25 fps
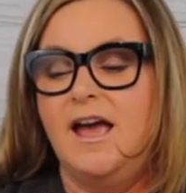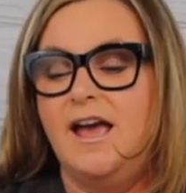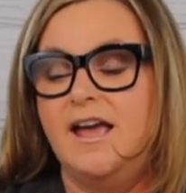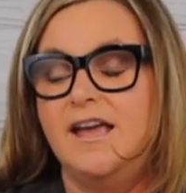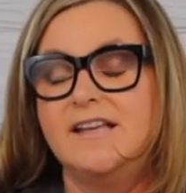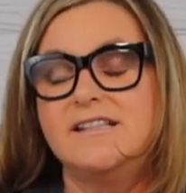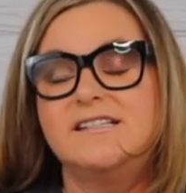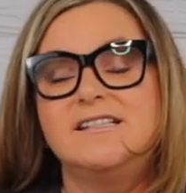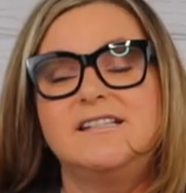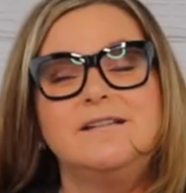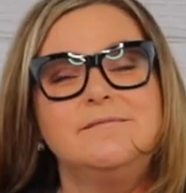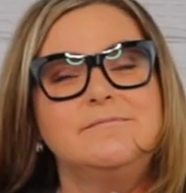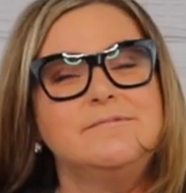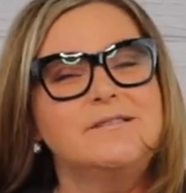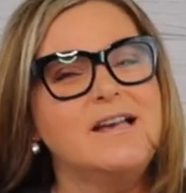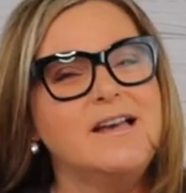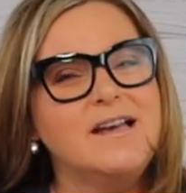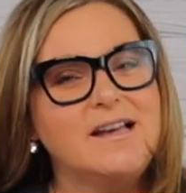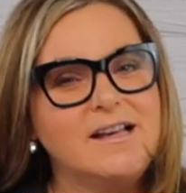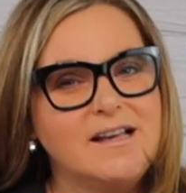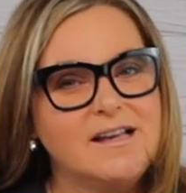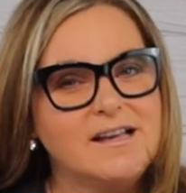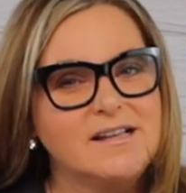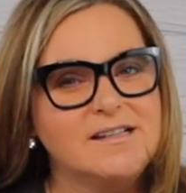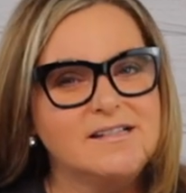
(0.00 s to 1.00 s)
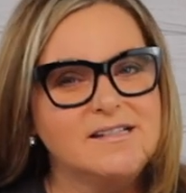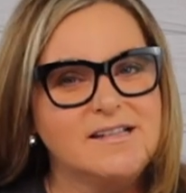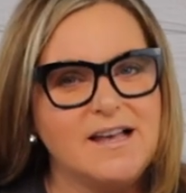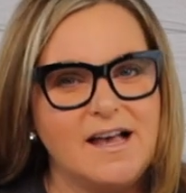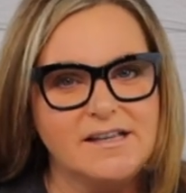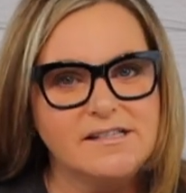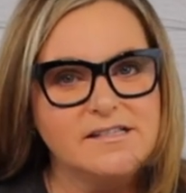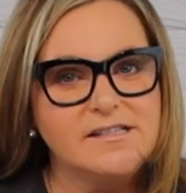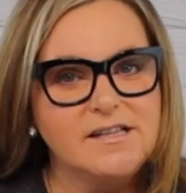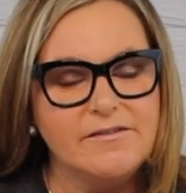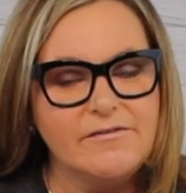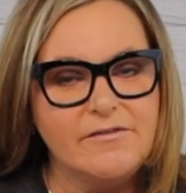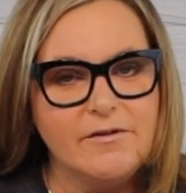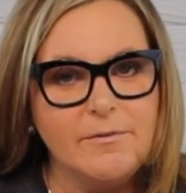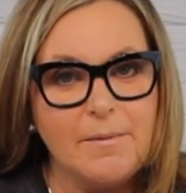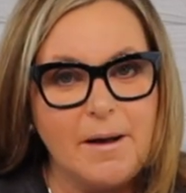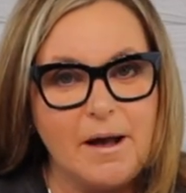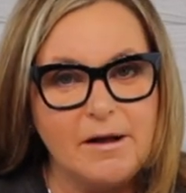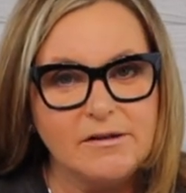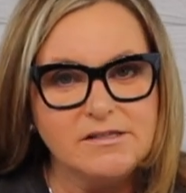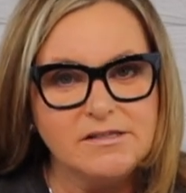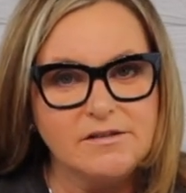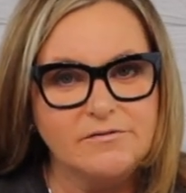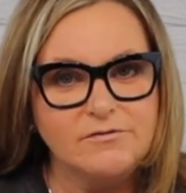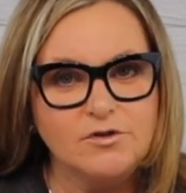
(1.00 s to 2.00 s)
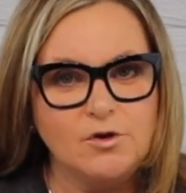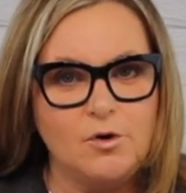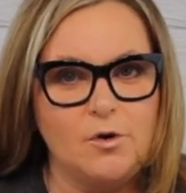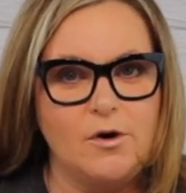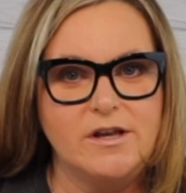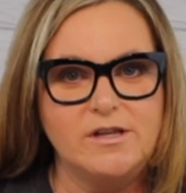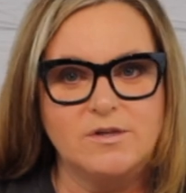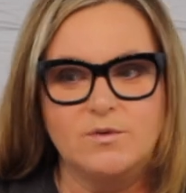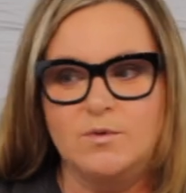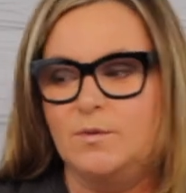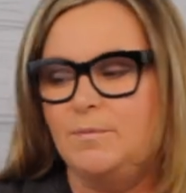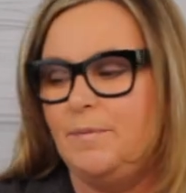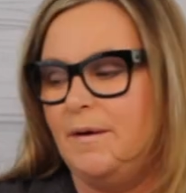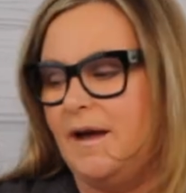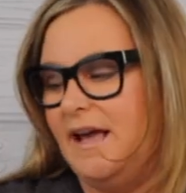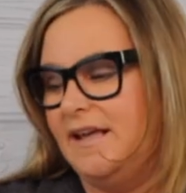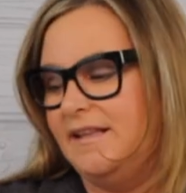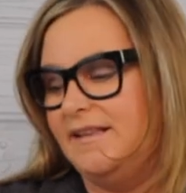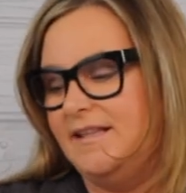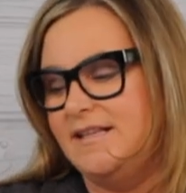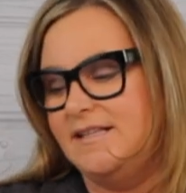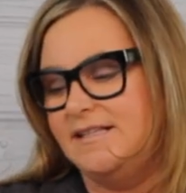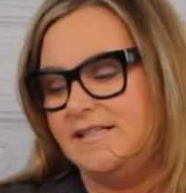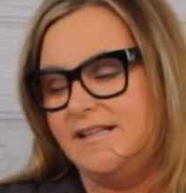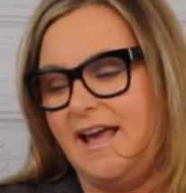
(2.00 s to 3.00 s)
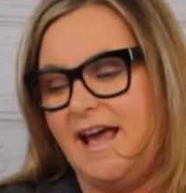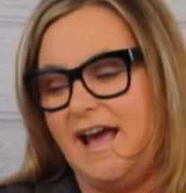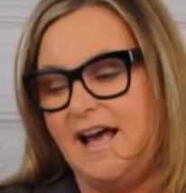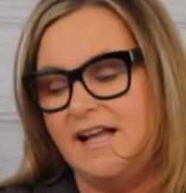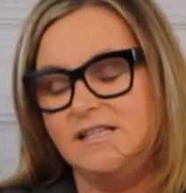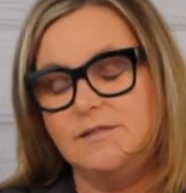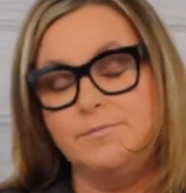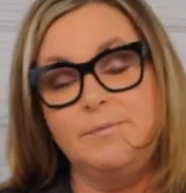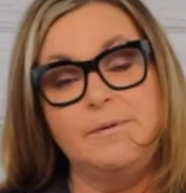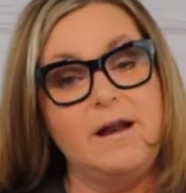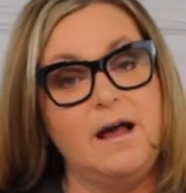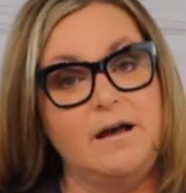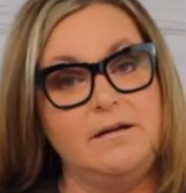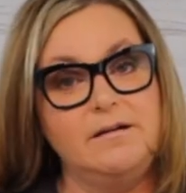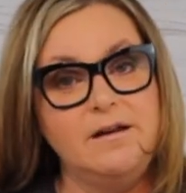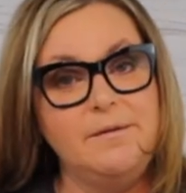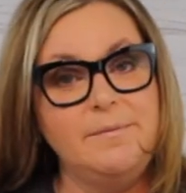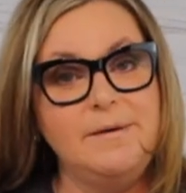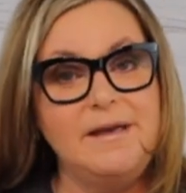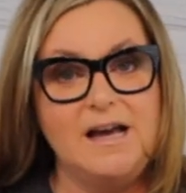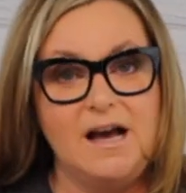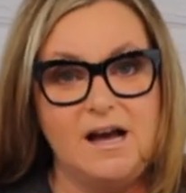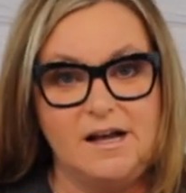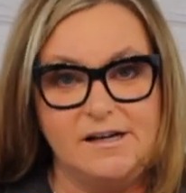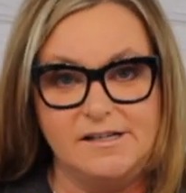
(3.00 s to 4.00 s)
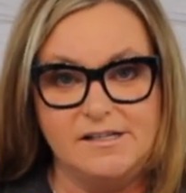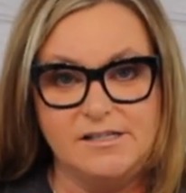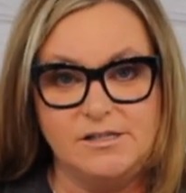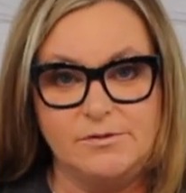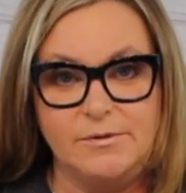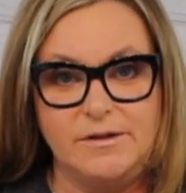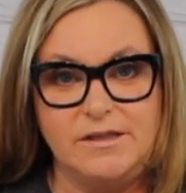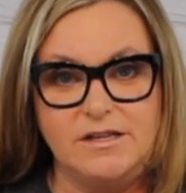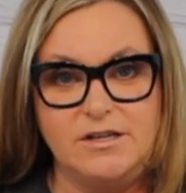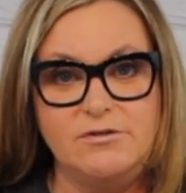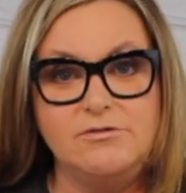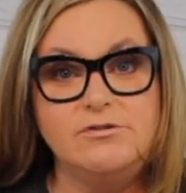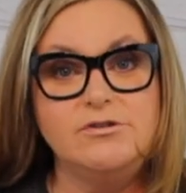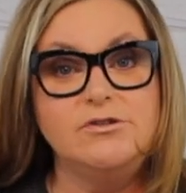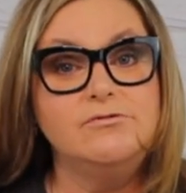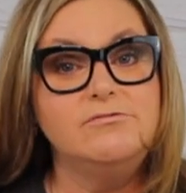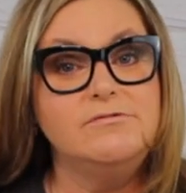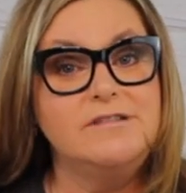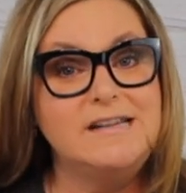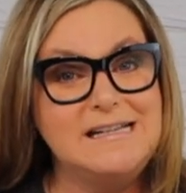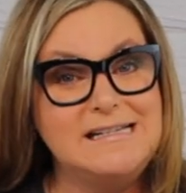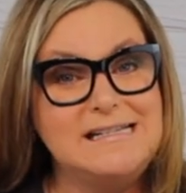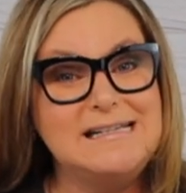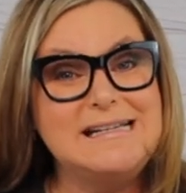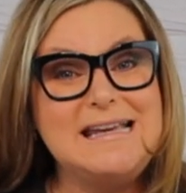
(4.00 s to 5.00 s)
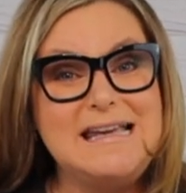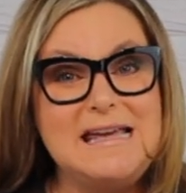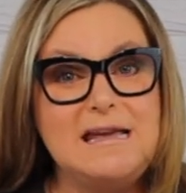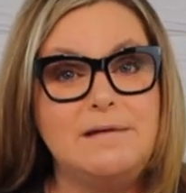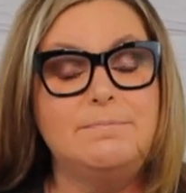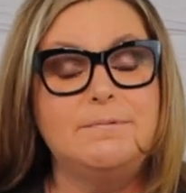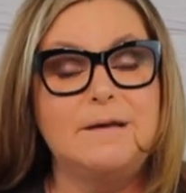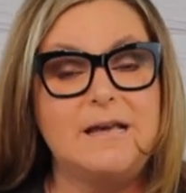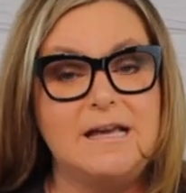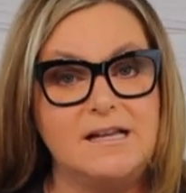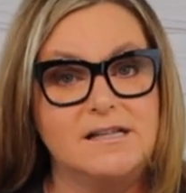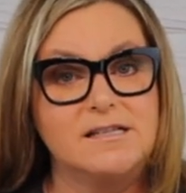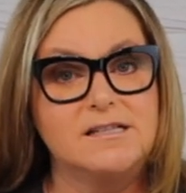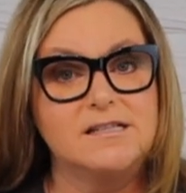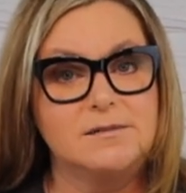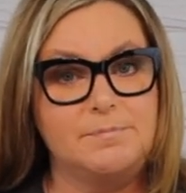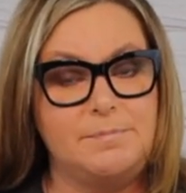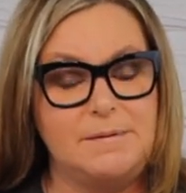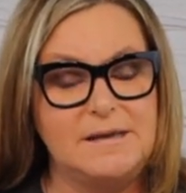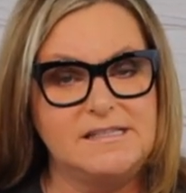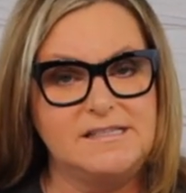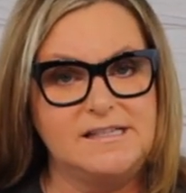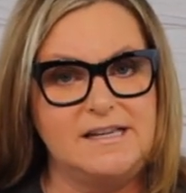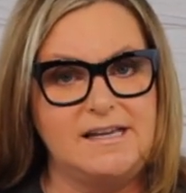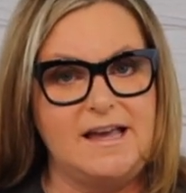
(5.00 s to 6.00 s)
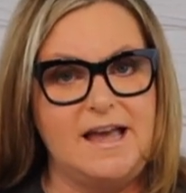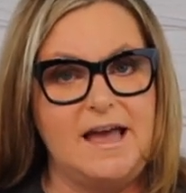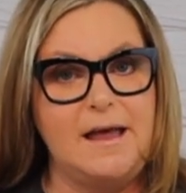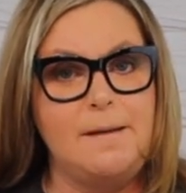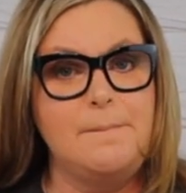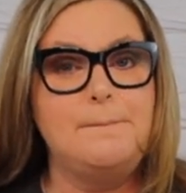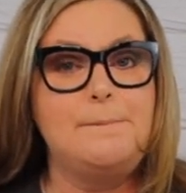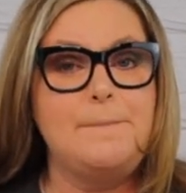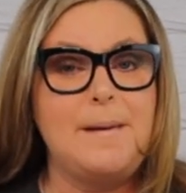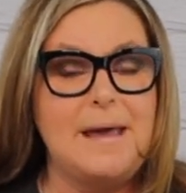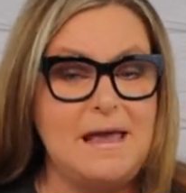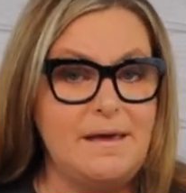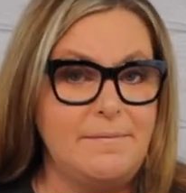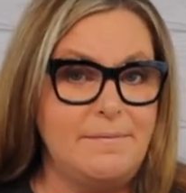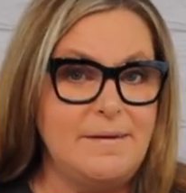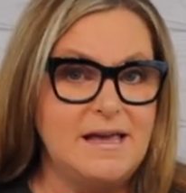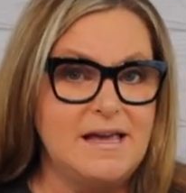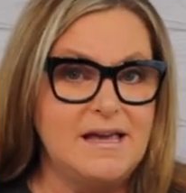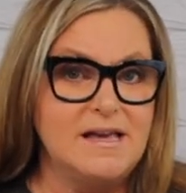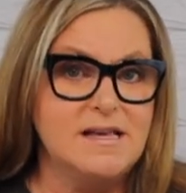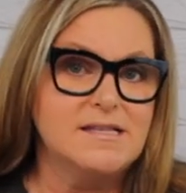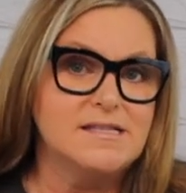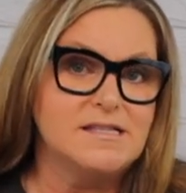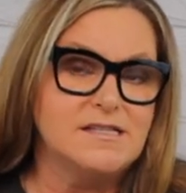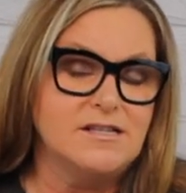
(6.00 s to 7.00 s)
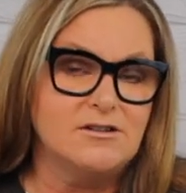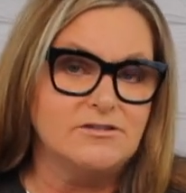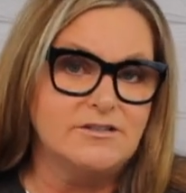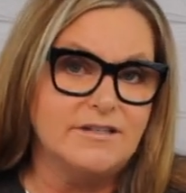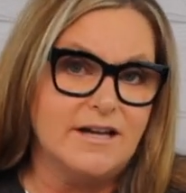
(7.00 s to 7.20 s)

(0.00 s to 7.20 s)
It seems like excessive amounts of toys we're buying these cats, but I'm going to be honest with you, you need to keep kittens busy. And Baby is still